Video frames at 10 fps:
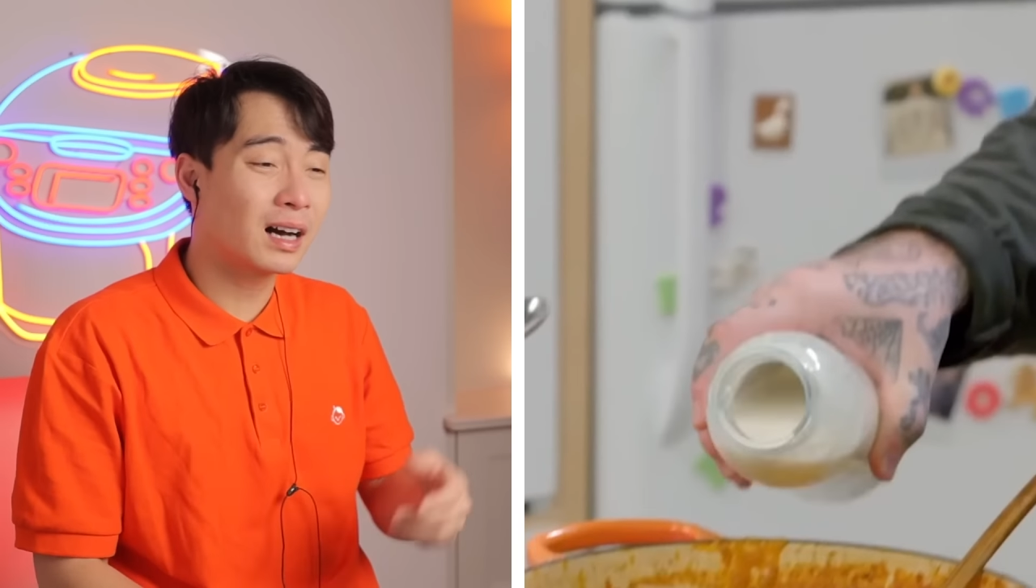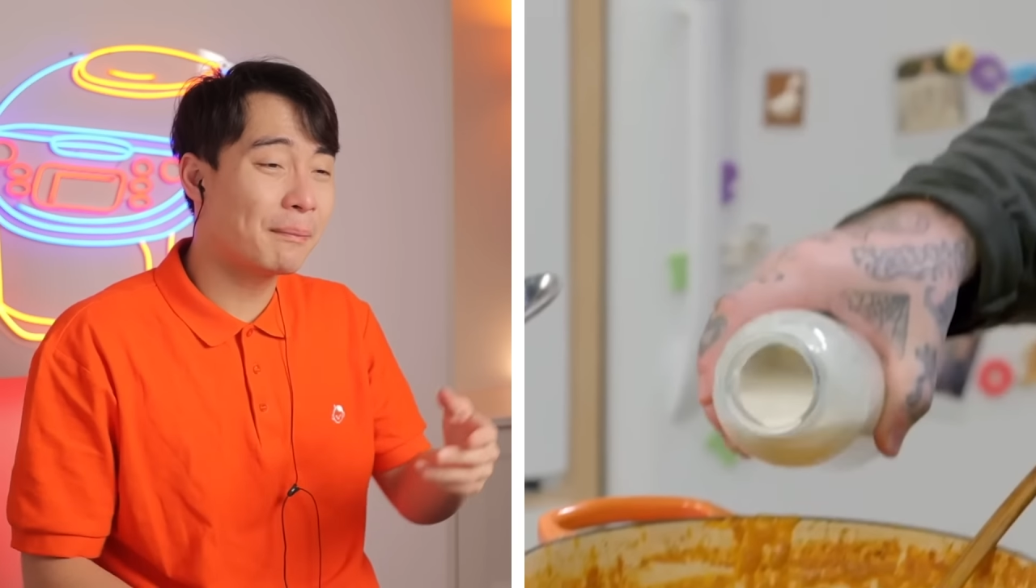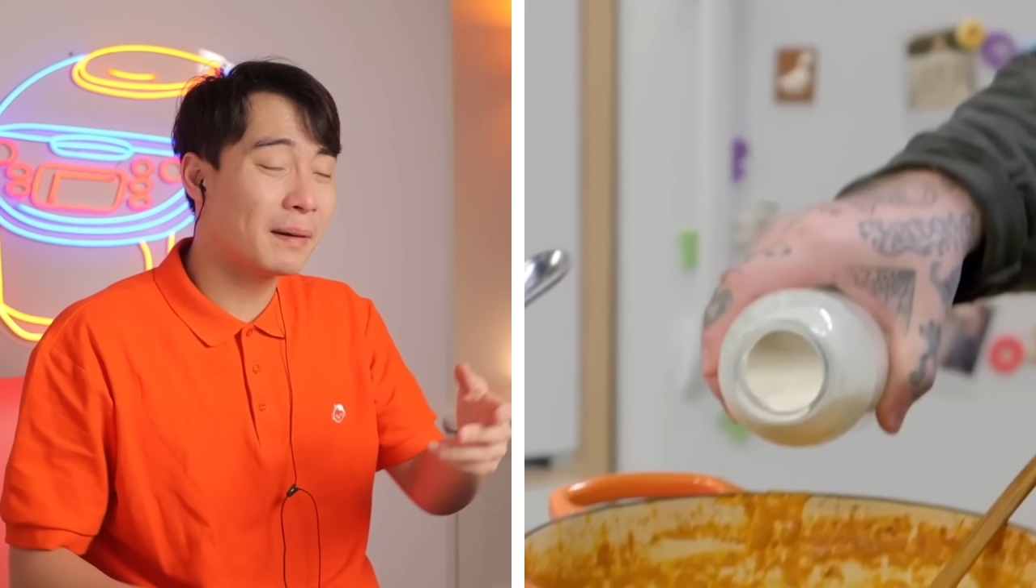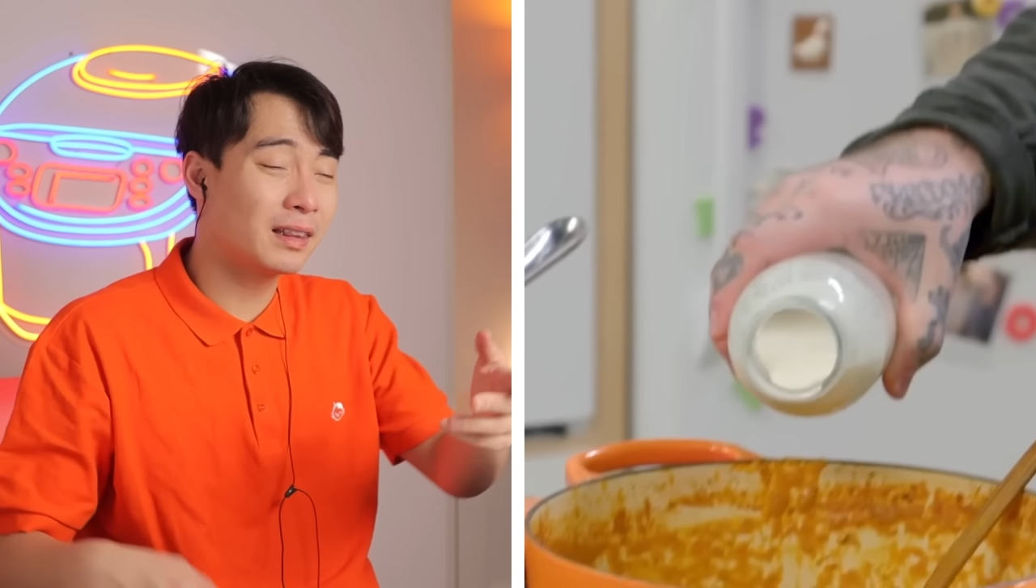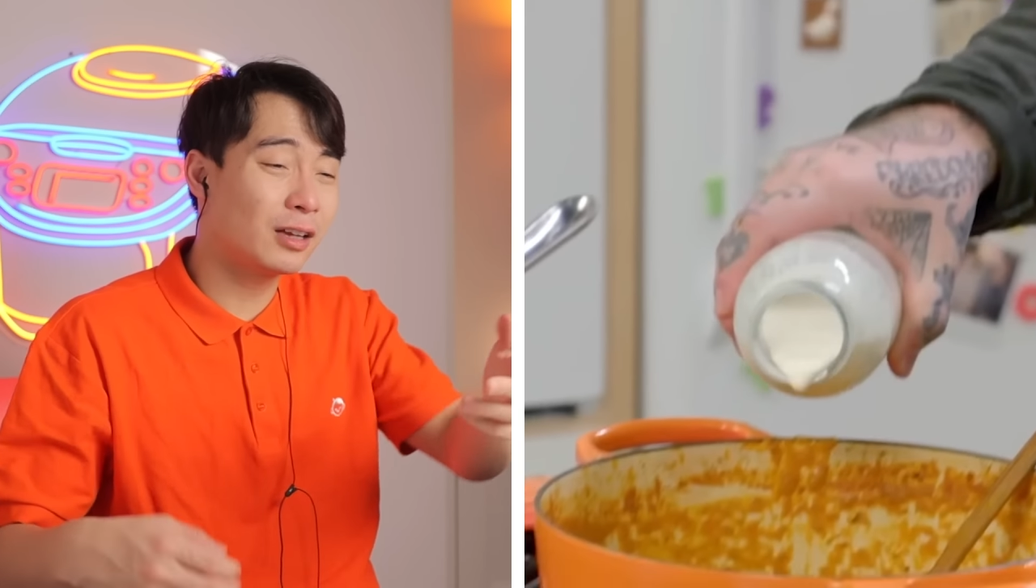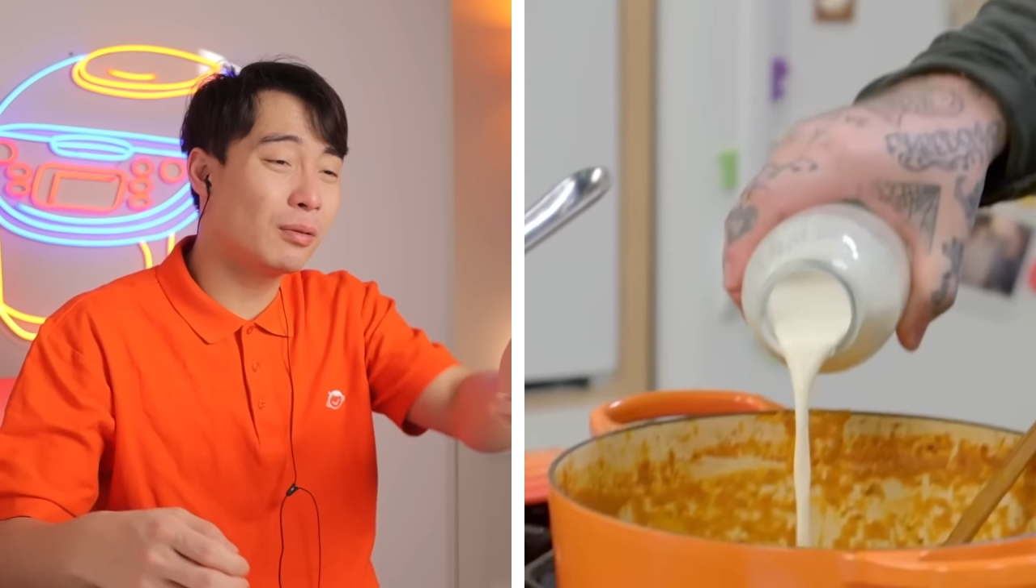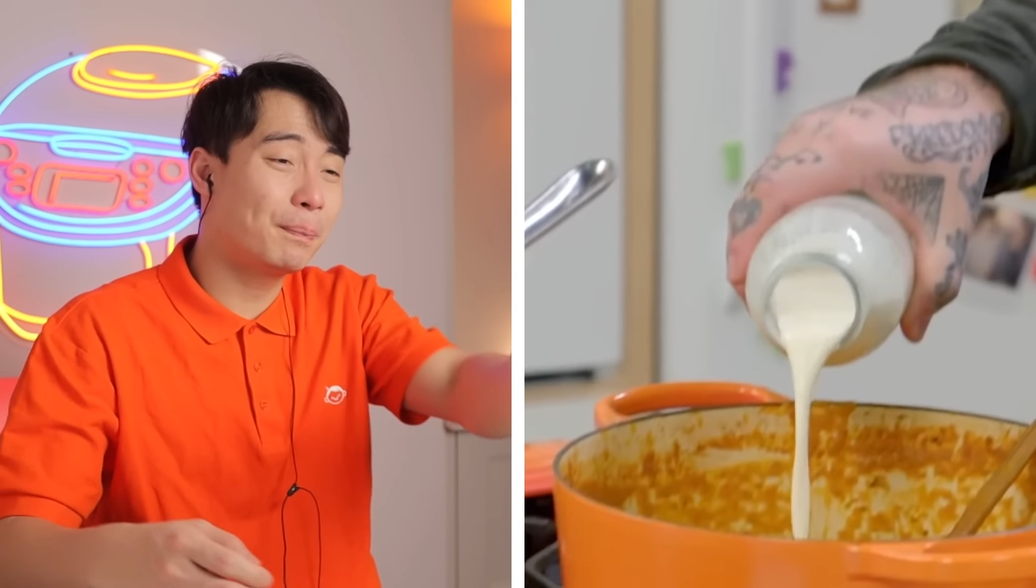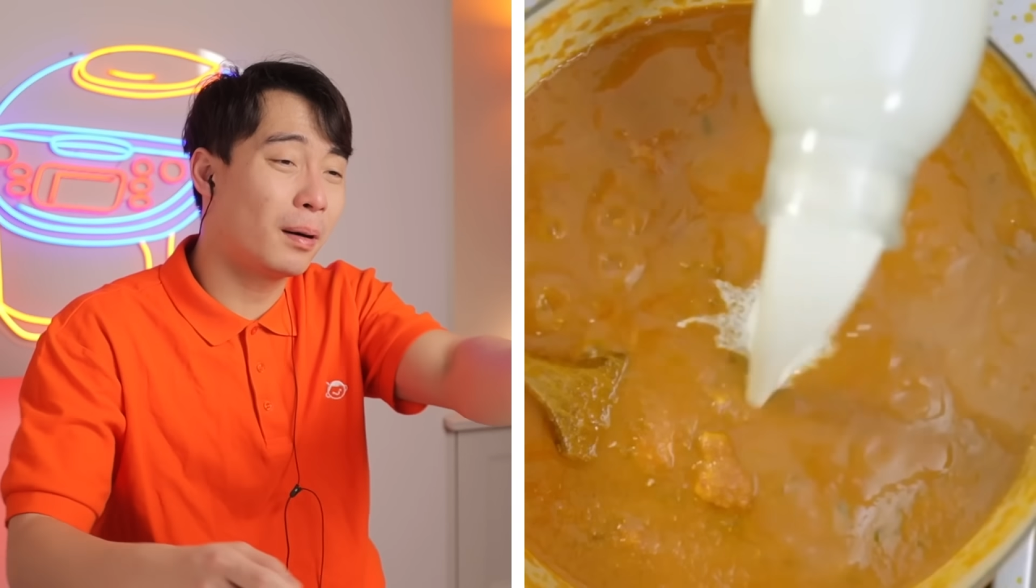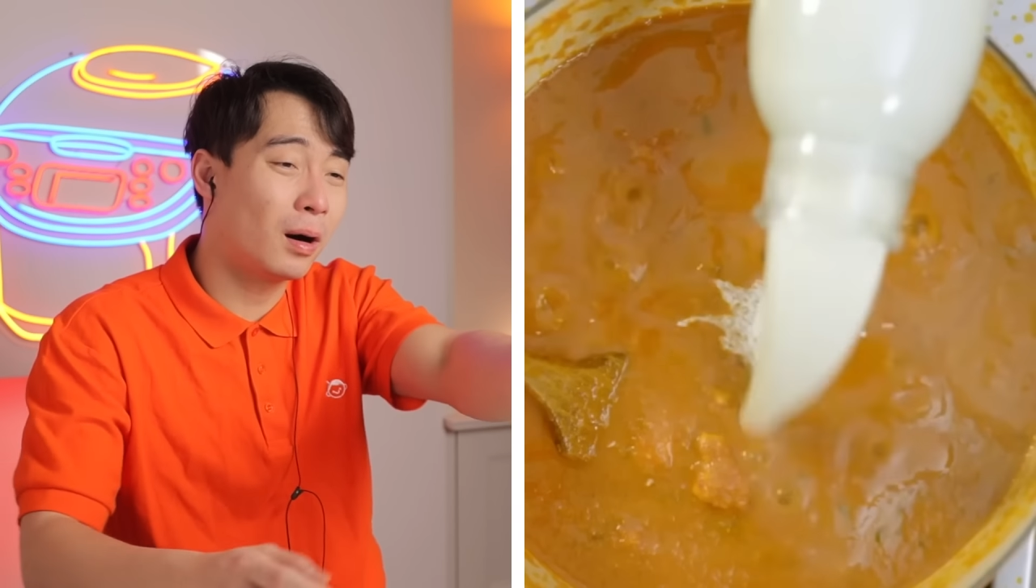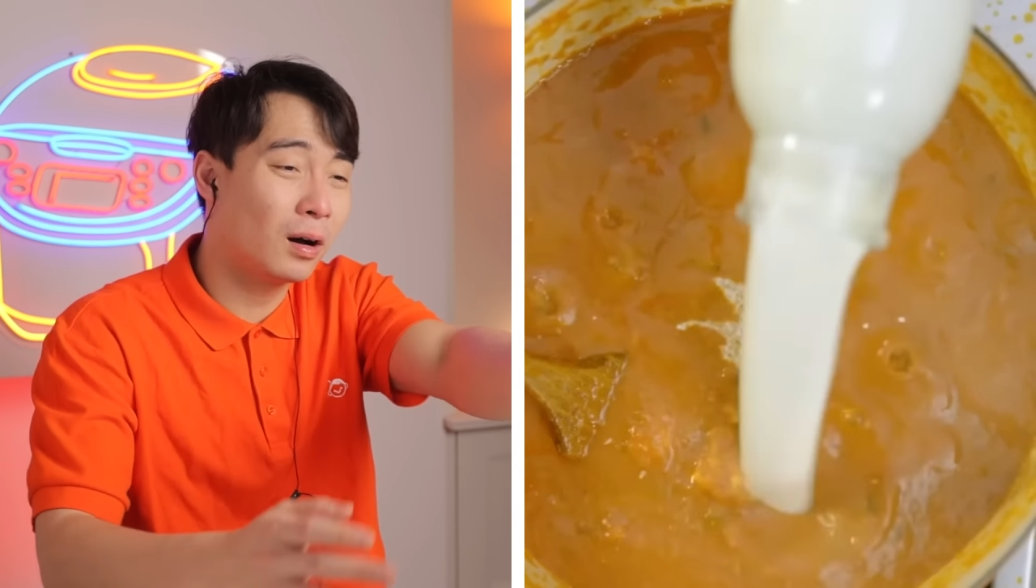cup and then you
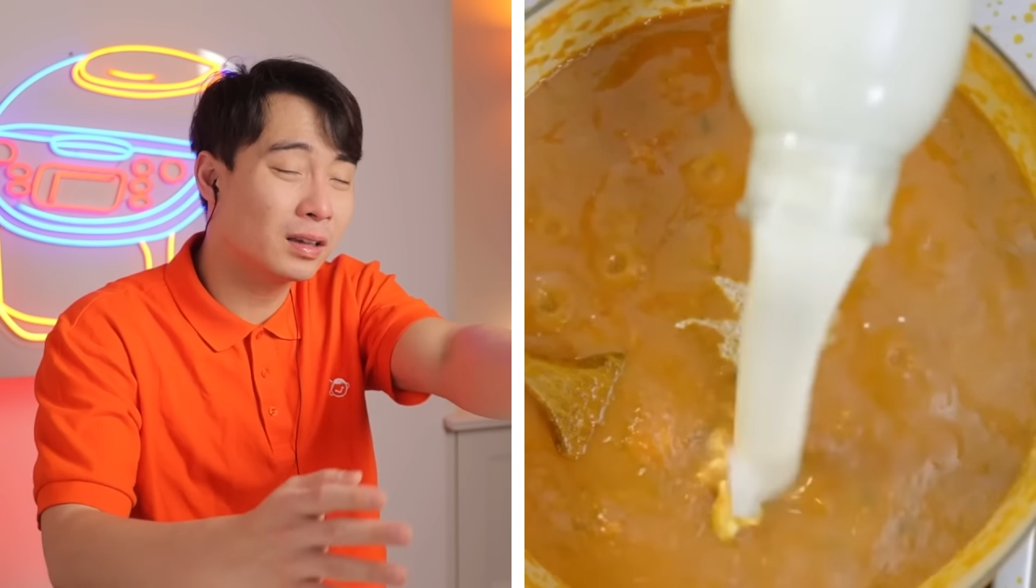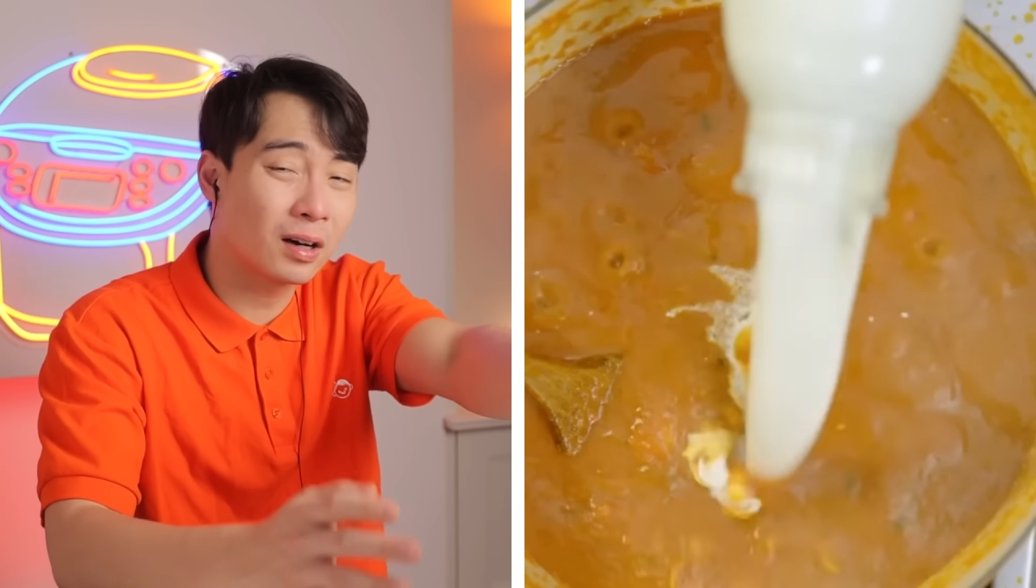pour